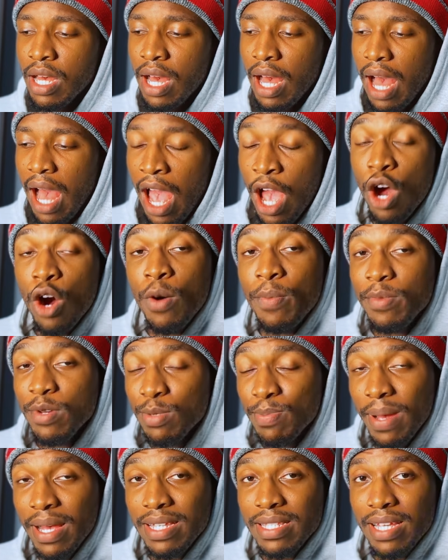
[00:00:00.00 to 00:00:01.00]
I almost
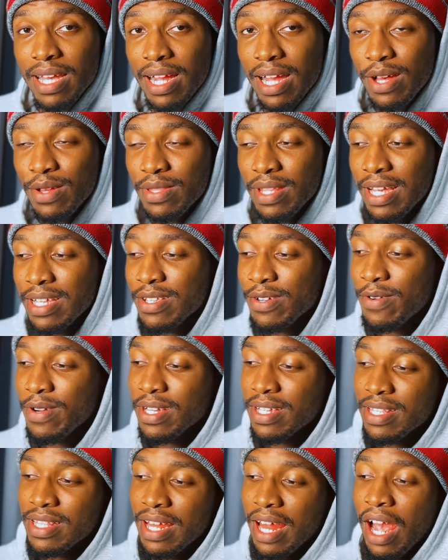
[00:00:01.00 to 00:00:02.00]
passed the account. That's the
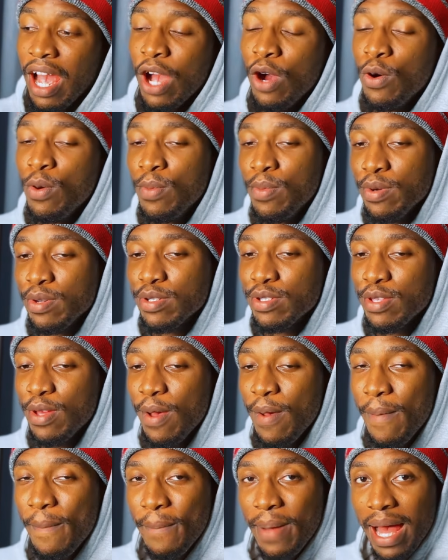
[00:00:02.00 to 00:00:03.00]
crazy thing. I almost
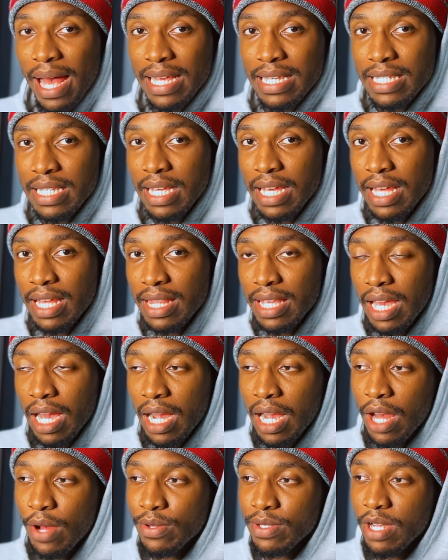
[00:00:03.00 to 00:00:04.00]
passed the
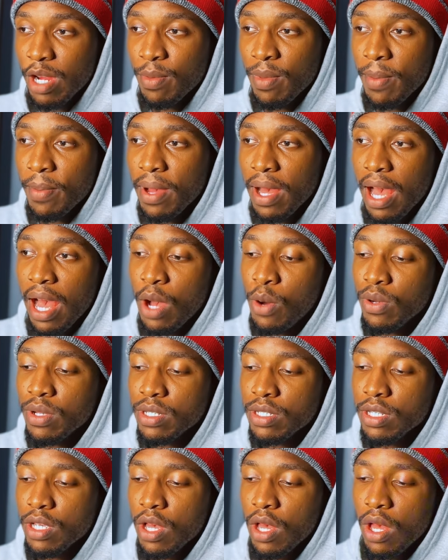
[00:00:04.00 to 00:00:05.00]
account. I remember I
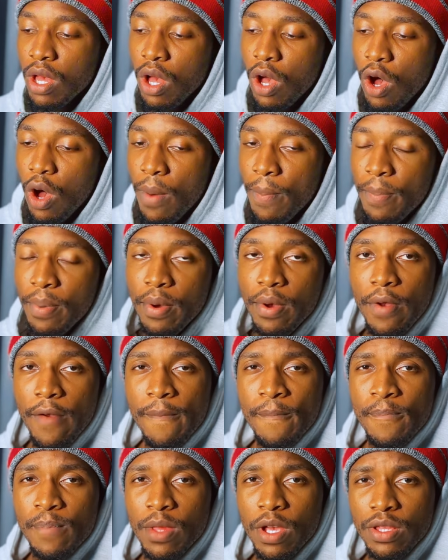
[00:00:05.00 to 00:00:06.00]
was up
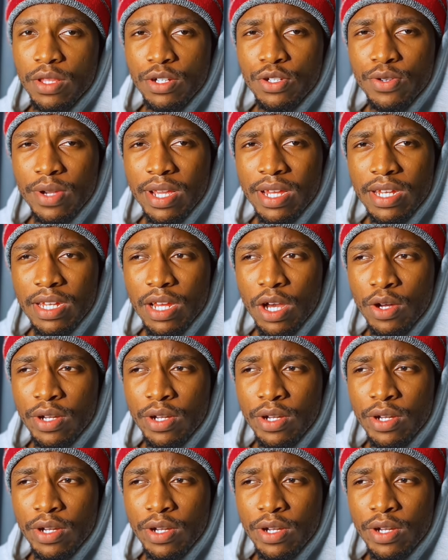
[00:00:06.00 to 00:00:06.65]
on a trade.